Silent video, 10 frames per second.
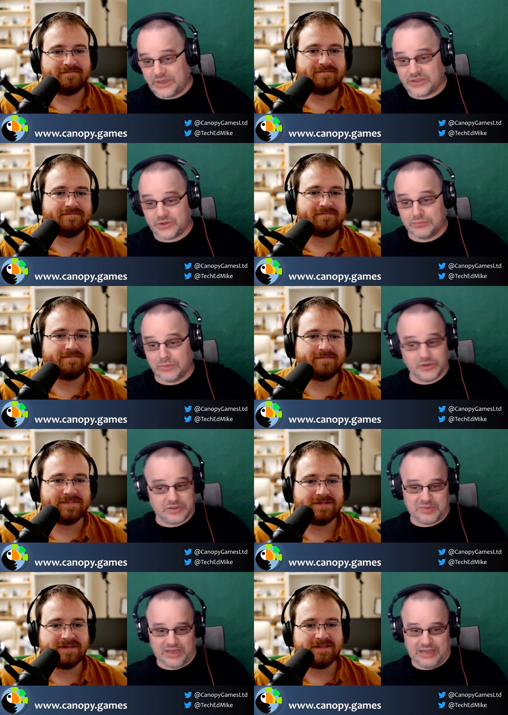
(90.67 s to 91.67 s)
Speaker 1: could do
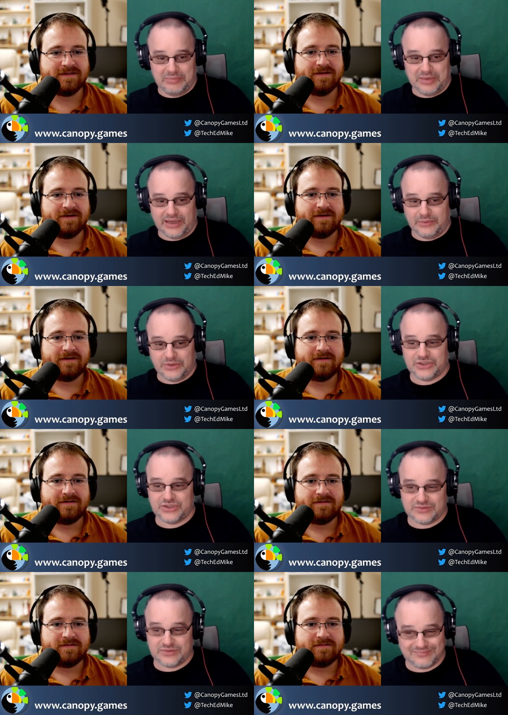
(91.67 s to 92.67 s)
multiply it by,
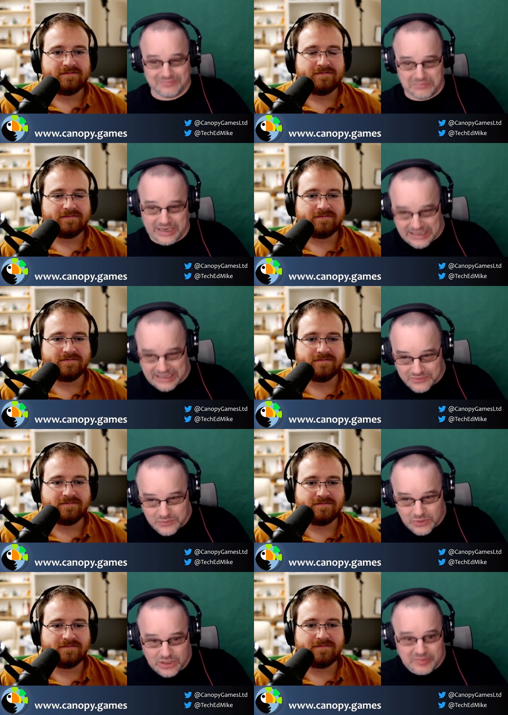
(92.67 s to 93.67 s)
which might
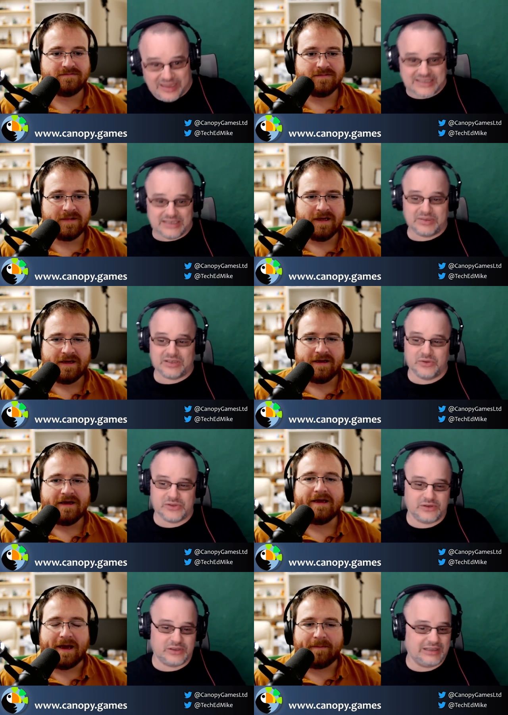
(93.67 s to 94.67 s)
work better, but can
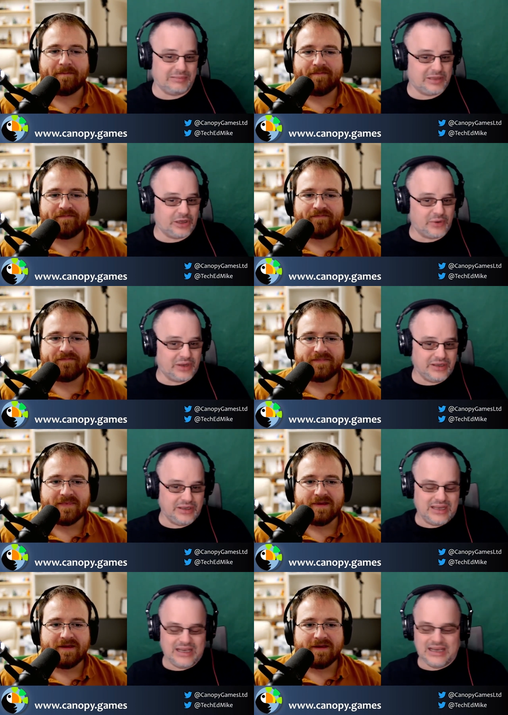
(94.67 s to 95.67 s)
also look yeah. a little blurrier.
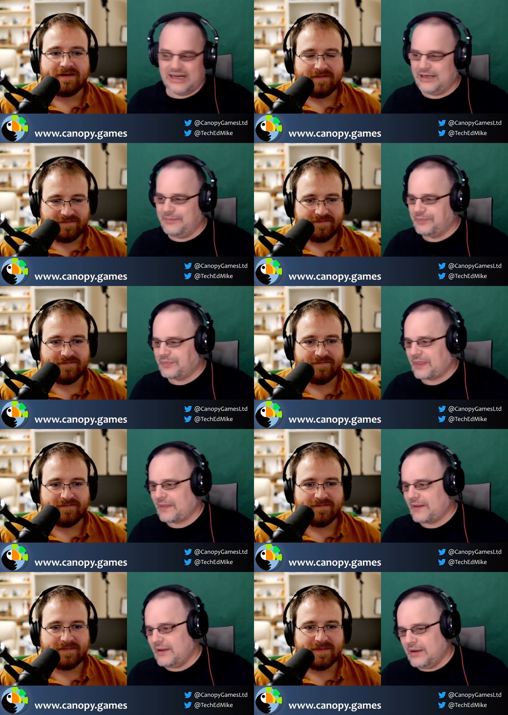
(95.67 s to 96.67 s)
Um,
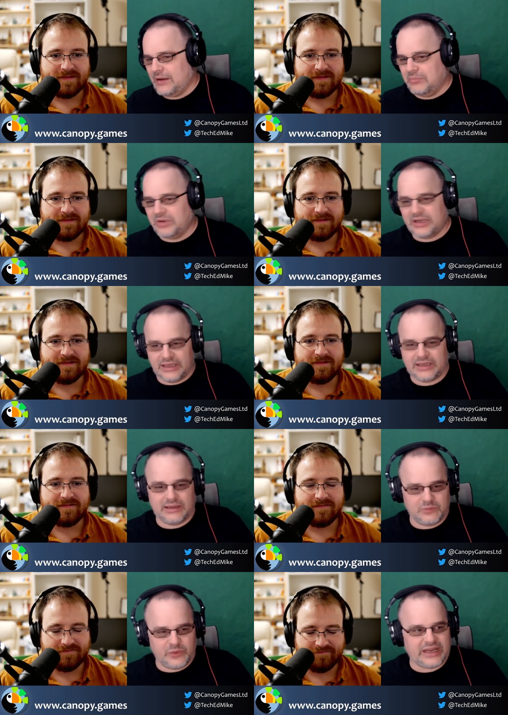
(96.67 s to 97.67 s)
but it,
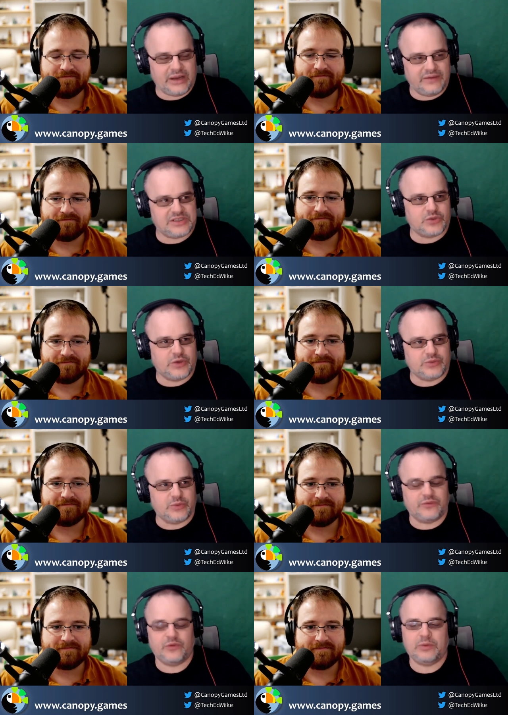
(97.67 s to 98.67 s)
it, we now have a situation
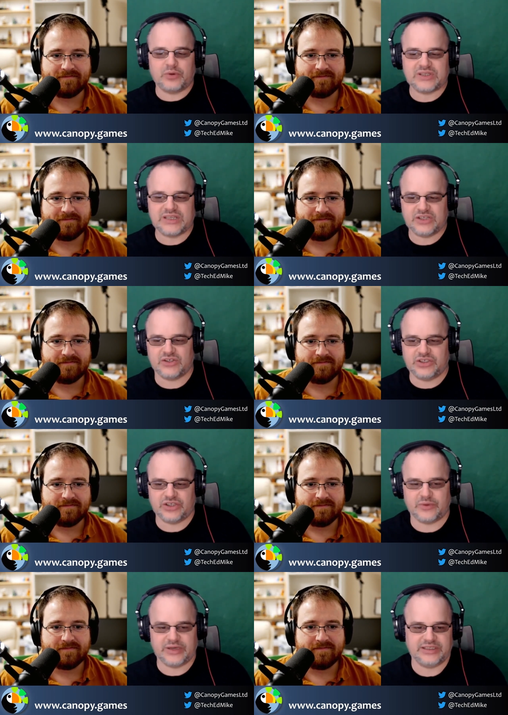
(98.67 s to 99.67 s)
where if we're procedurally
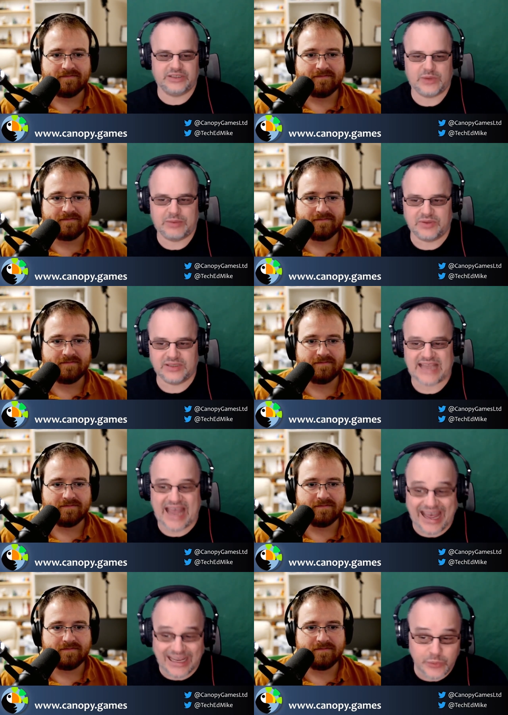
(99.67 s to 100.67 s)
generating these weapons
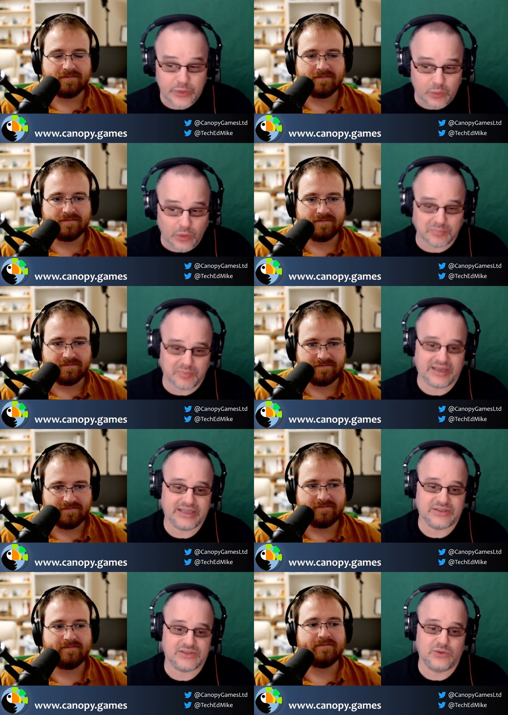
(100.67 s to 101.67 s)
and we want
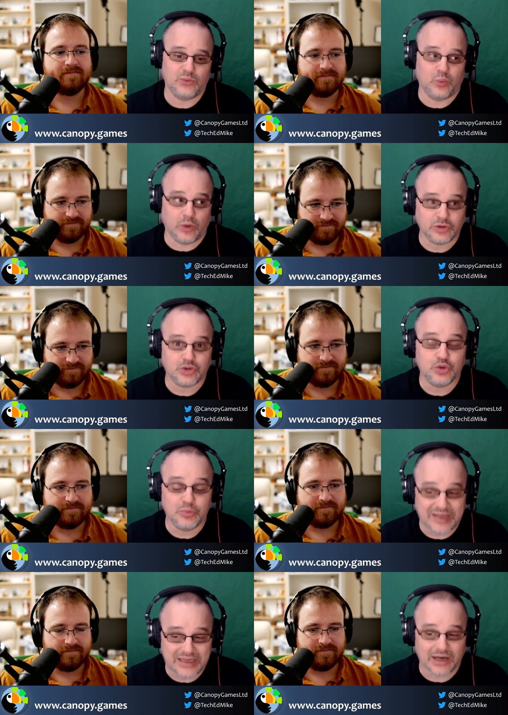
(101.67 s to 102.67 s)
players to want to
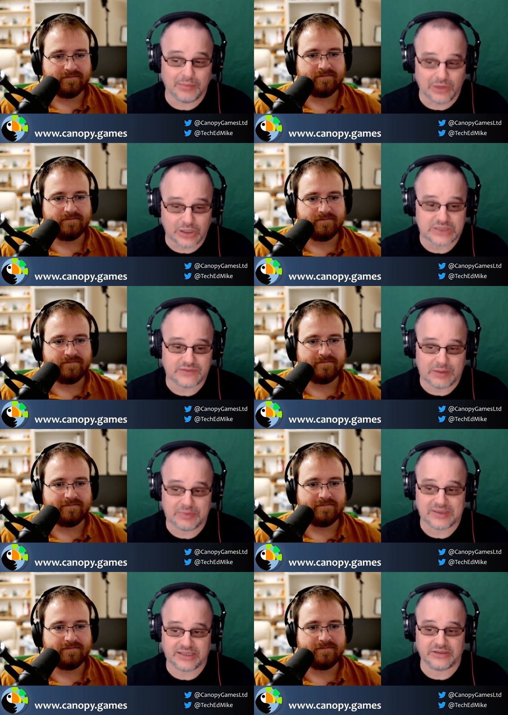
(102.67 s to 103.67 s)
pick up lots of
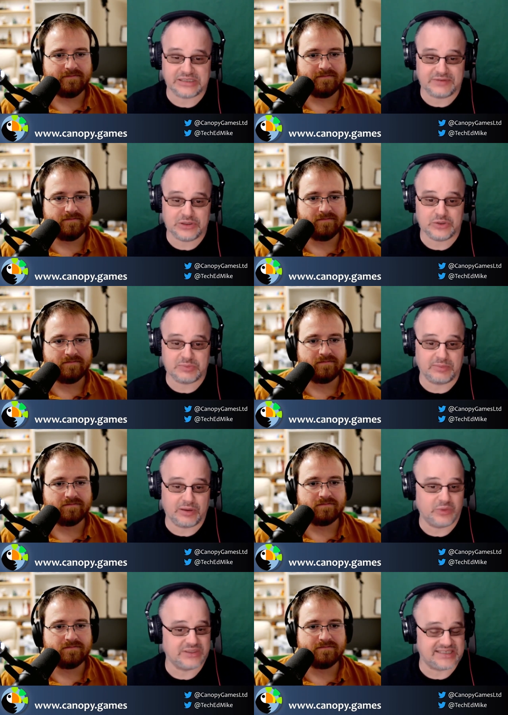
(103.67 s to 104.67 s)
weapons that they'll never use but
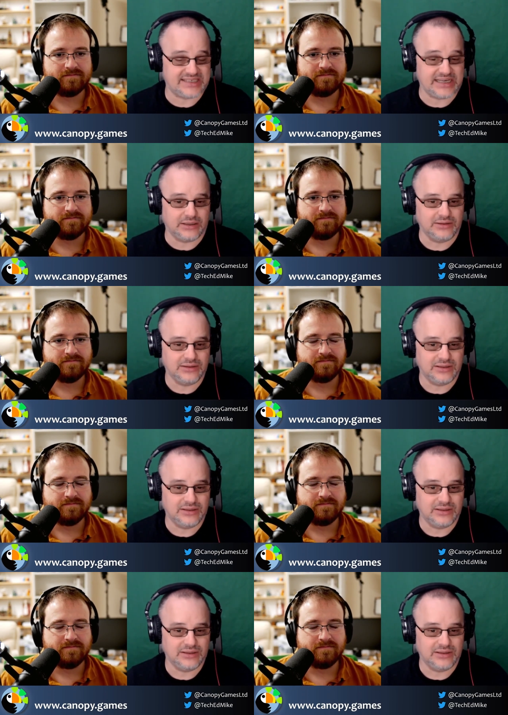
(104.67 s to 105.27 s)
might want to sell,